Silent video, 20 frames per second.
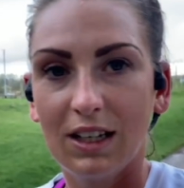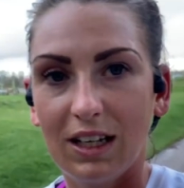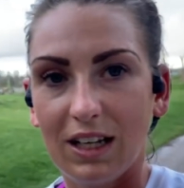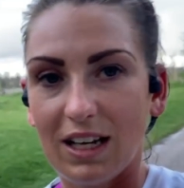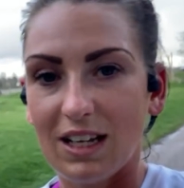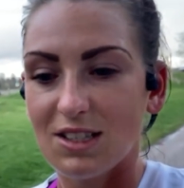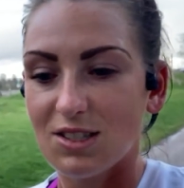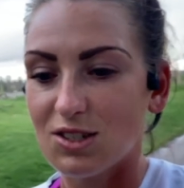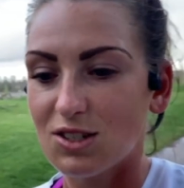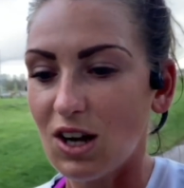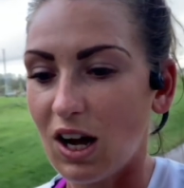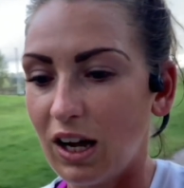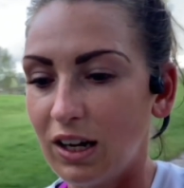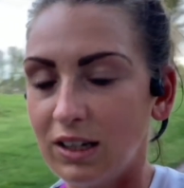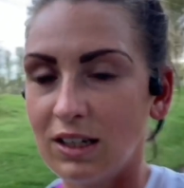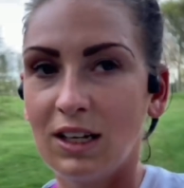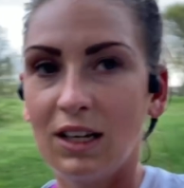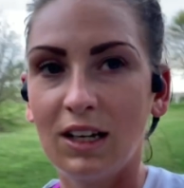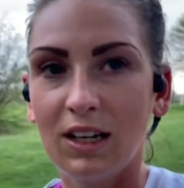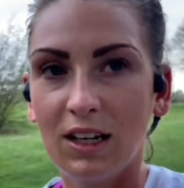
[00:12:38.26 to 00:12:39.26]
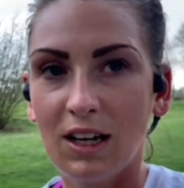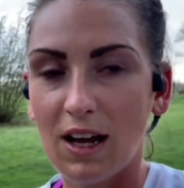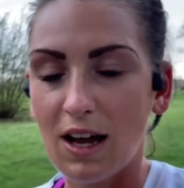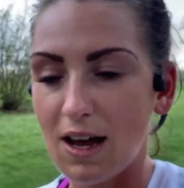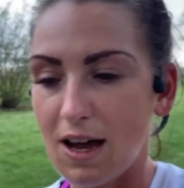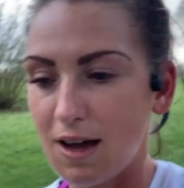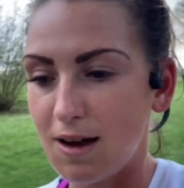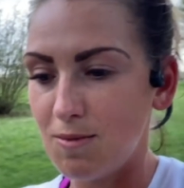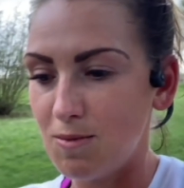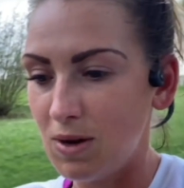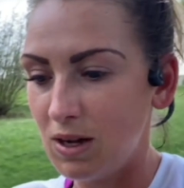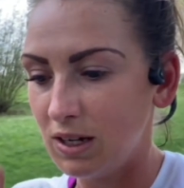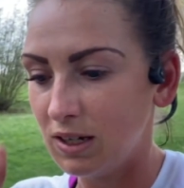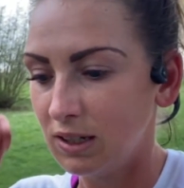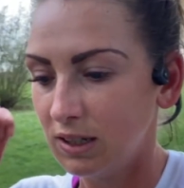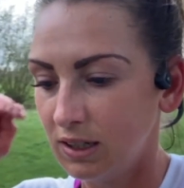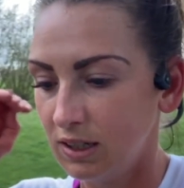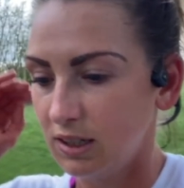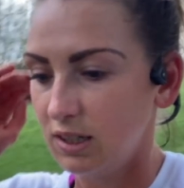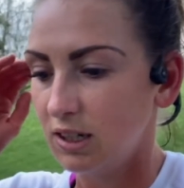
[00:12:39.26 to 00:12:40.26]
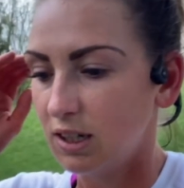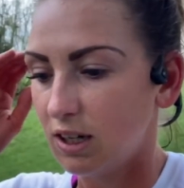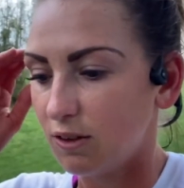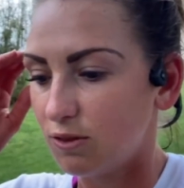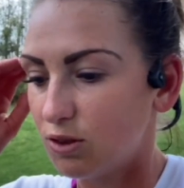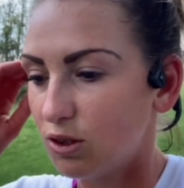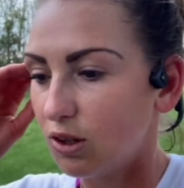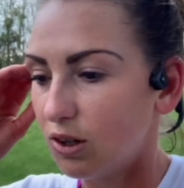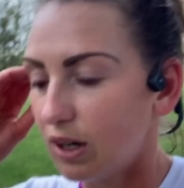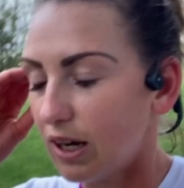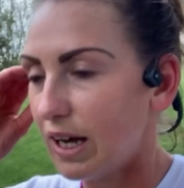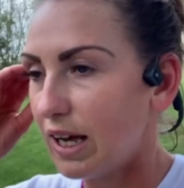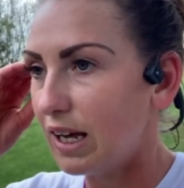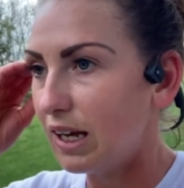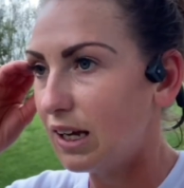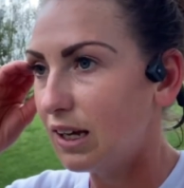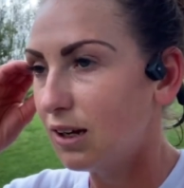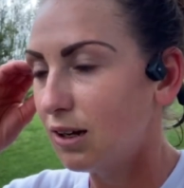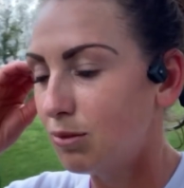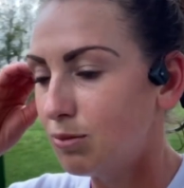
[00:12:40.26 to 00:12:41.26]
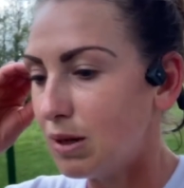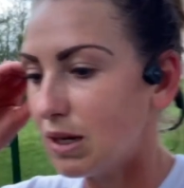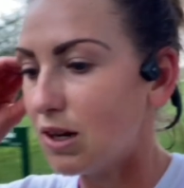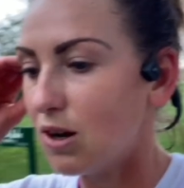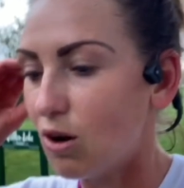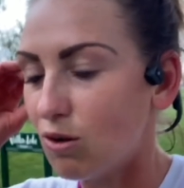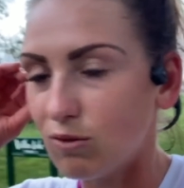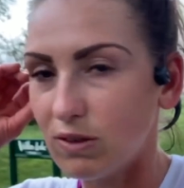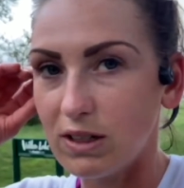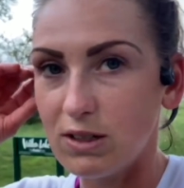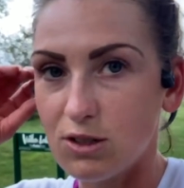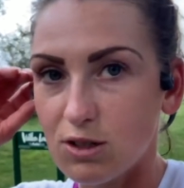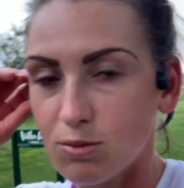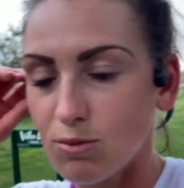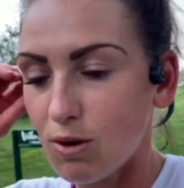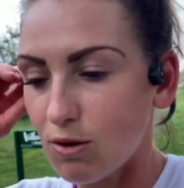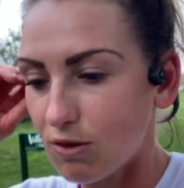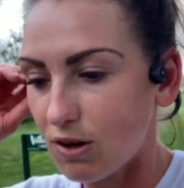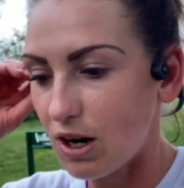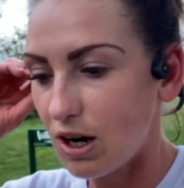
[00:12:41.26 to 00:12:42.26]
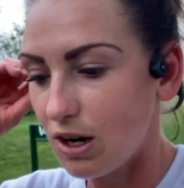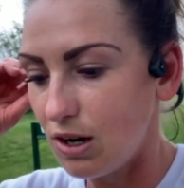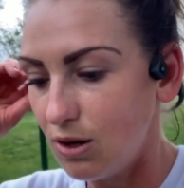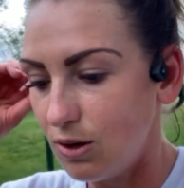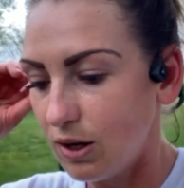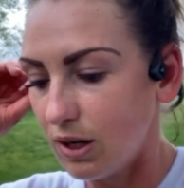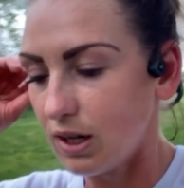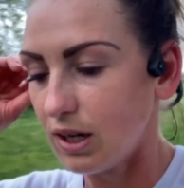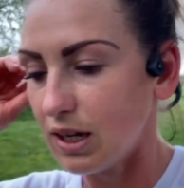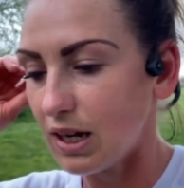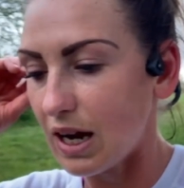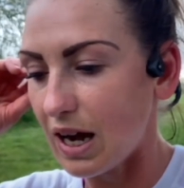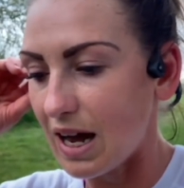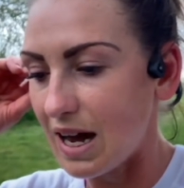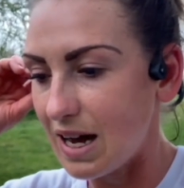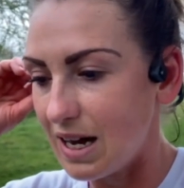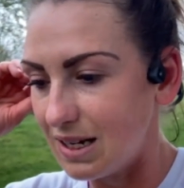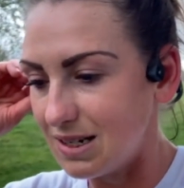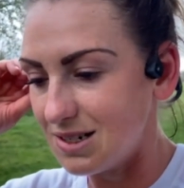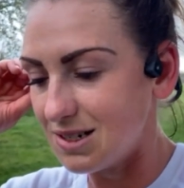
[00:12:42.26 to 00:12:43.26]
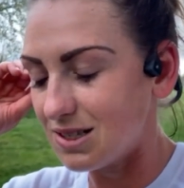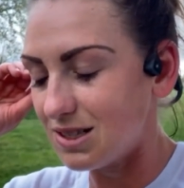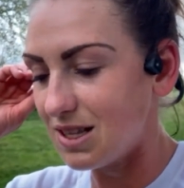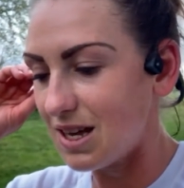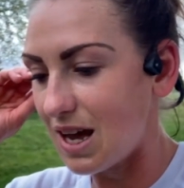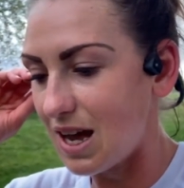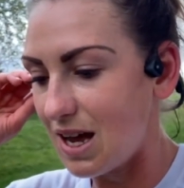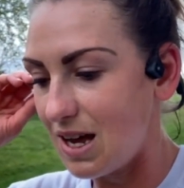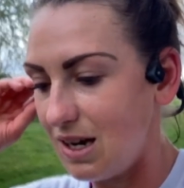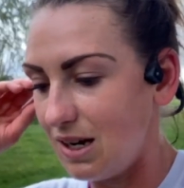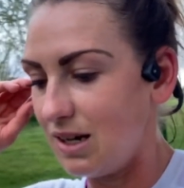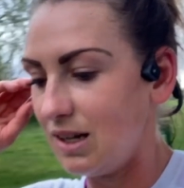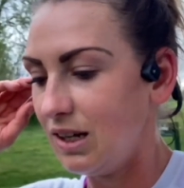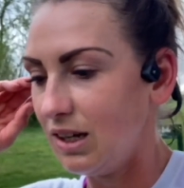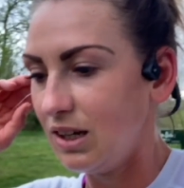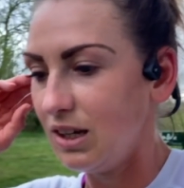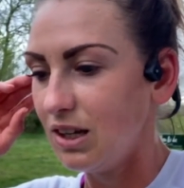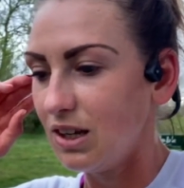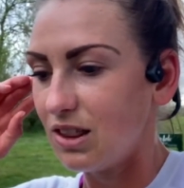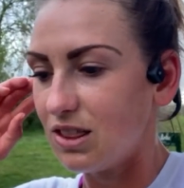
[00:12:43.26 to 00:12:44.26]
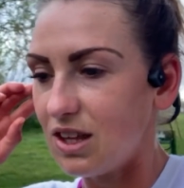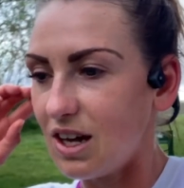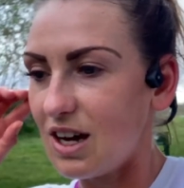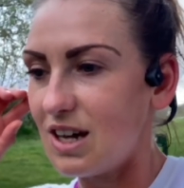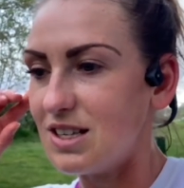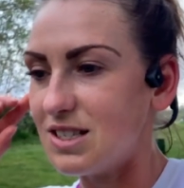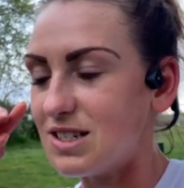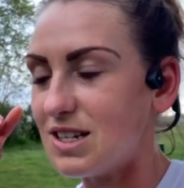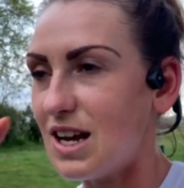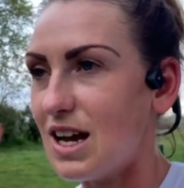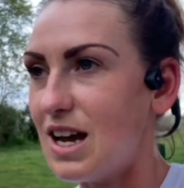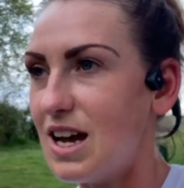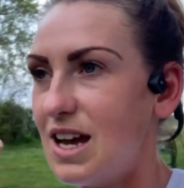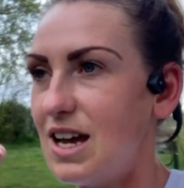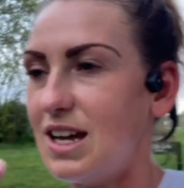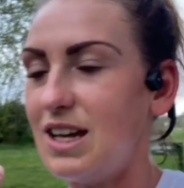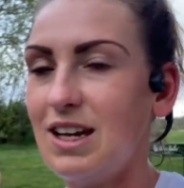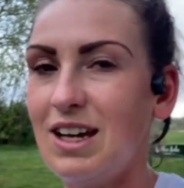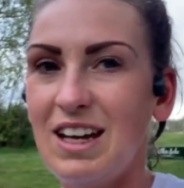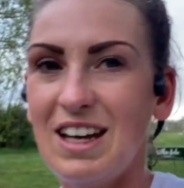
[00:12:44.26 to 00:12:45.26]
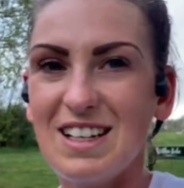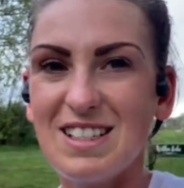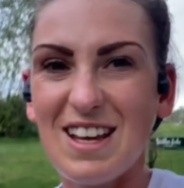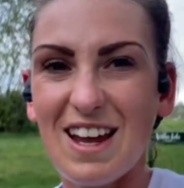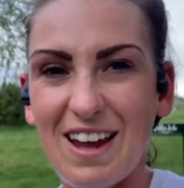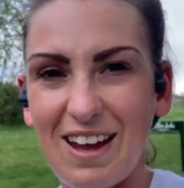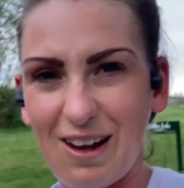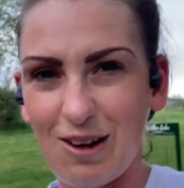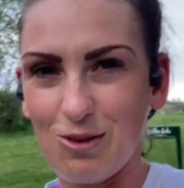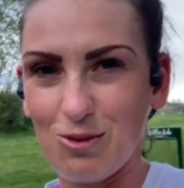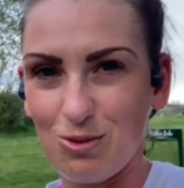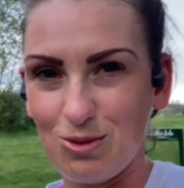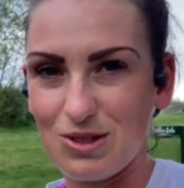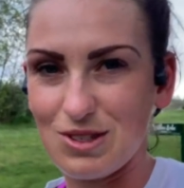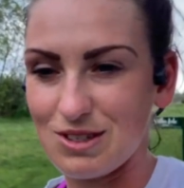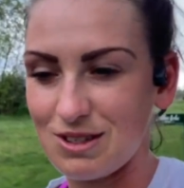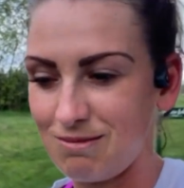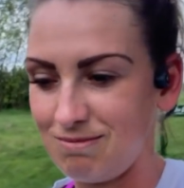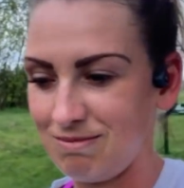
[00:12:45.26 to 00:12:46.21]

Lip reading: it's done. I've got a mid-long run tomorrow, and then Thursday is hills.